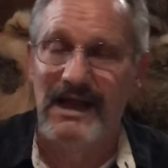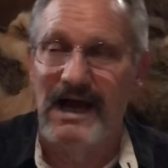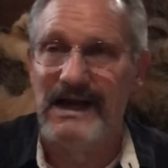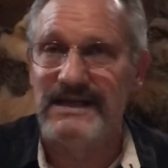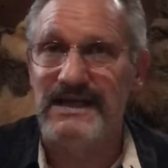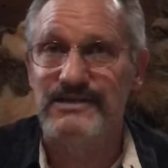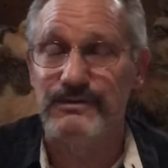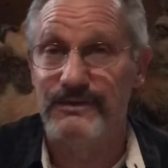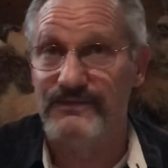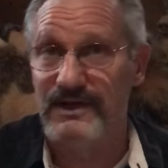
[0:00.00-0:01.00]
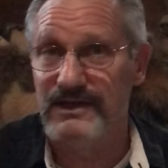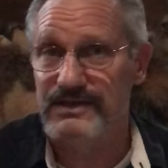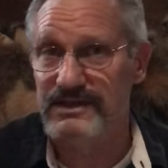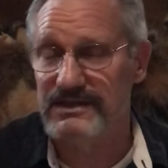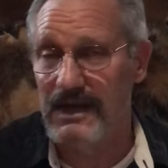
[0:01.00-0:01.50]
I need you to finish
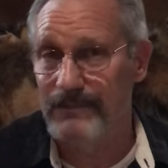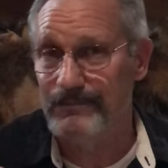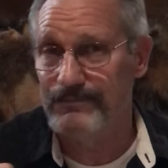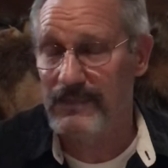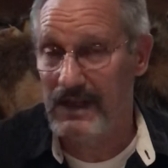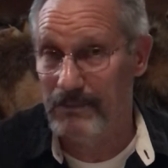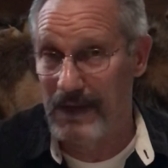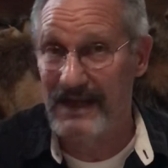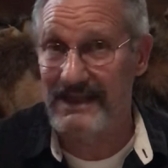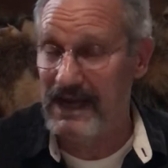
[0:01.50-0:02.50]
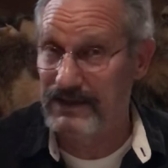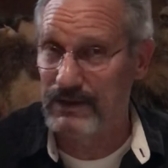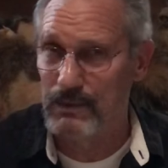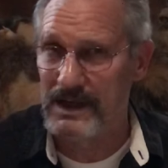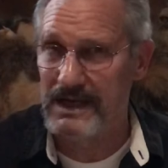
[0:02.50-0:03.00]
this up by the end of
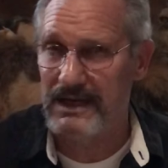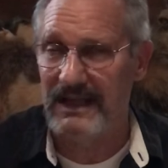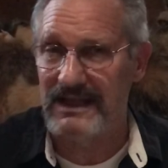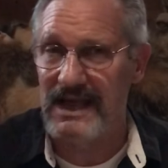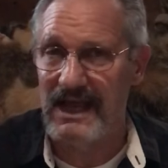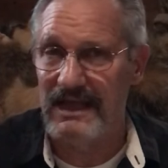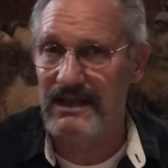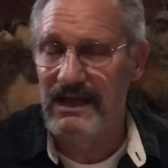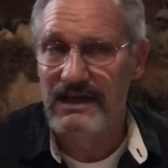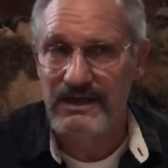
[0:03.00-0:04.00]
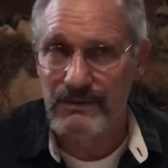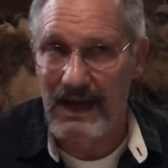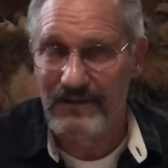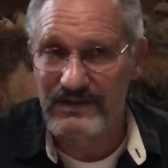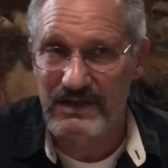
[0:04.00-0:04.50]
the week. At the end, you
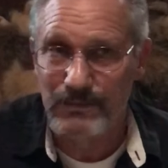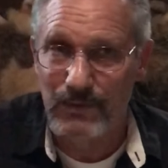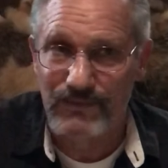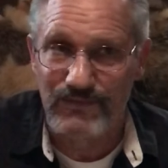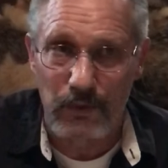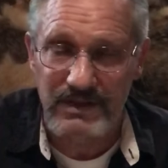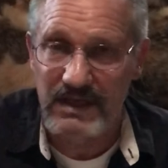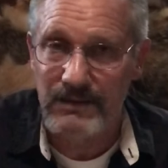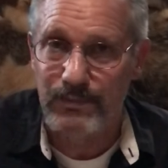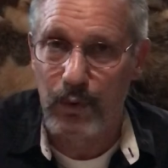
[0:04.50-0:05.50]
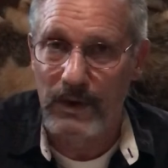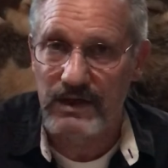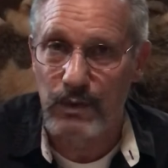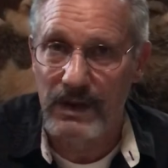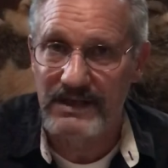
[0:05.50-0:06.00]
have a simple 14-point
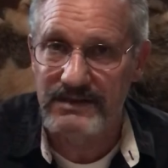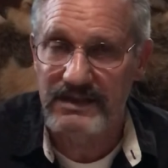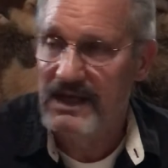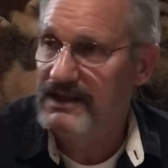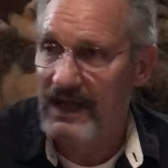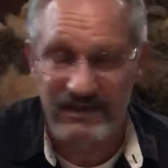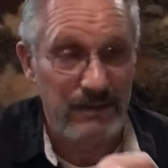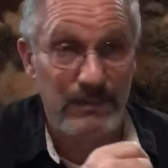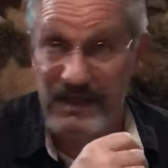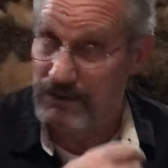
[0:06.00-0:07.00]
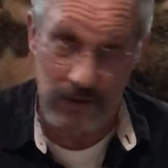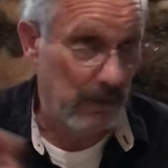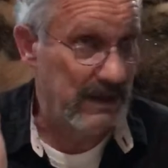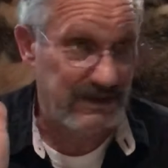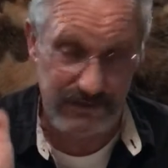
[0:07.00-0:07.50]
quiz. That's going to be your
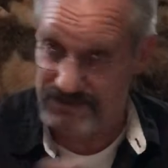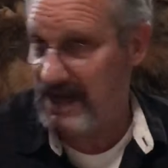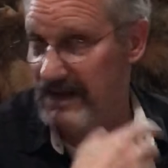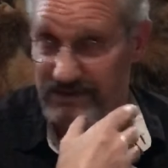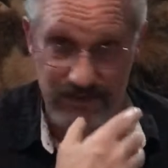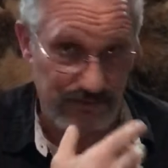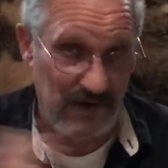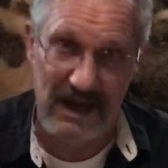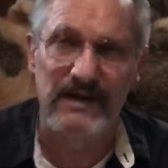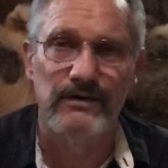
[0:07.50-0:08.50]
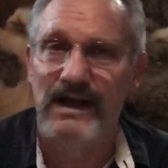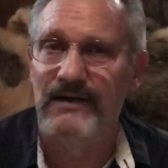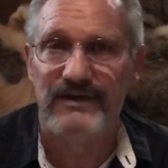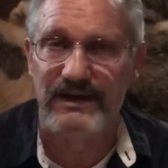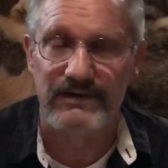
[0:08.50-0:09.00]
quiz, your test, your final,
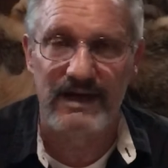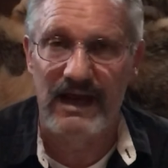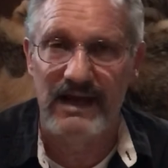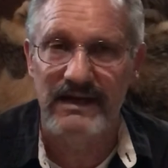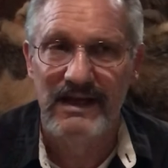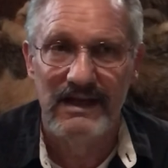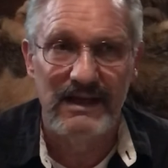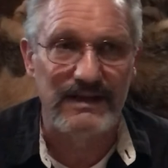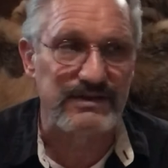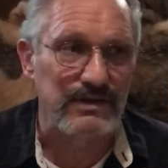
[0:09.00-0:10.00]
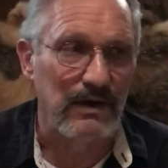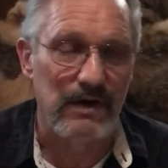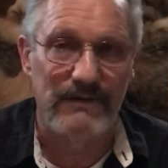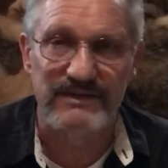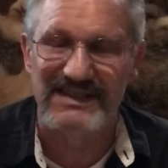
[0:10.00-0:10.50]
everything, okay? It started
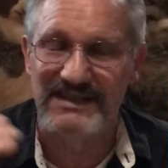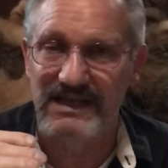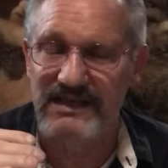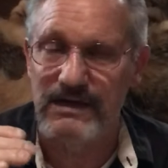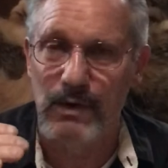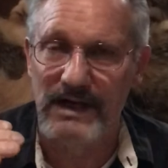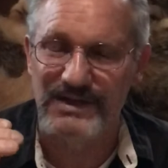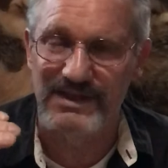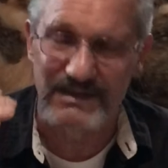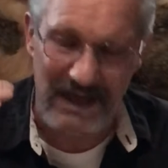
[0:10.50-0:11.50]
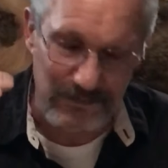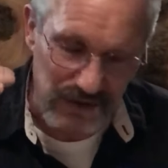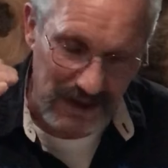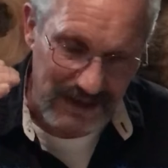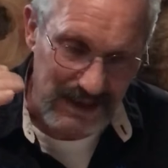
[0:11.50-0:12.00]
off with 60 questions. I'm
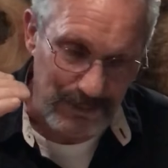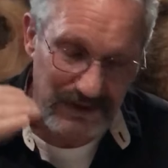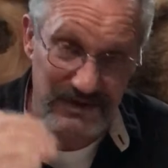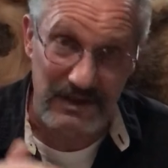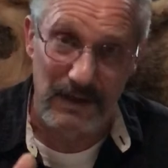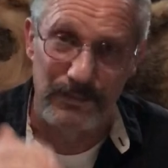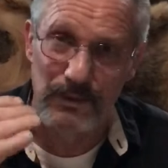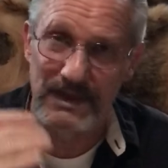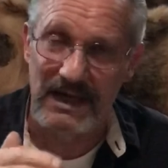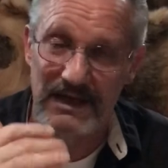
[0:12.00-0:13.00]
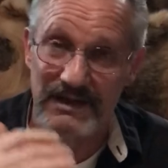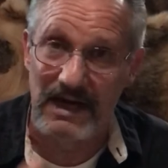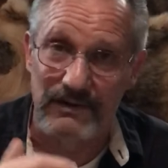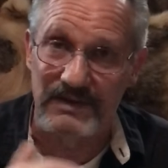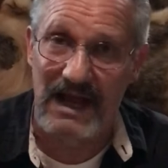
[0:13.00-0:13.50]
trying to keep it simple. We got it
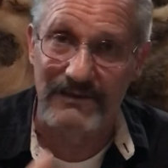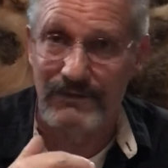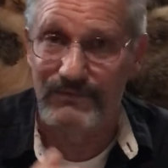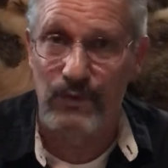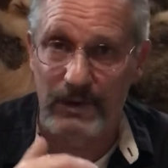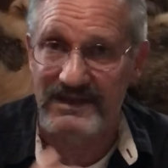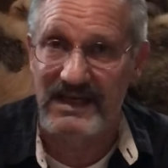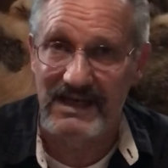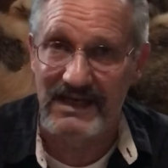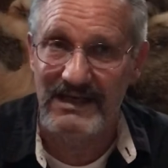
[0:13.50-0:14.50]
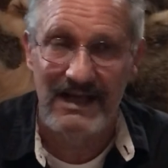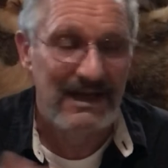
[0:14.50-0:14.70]
narrowed down to 14.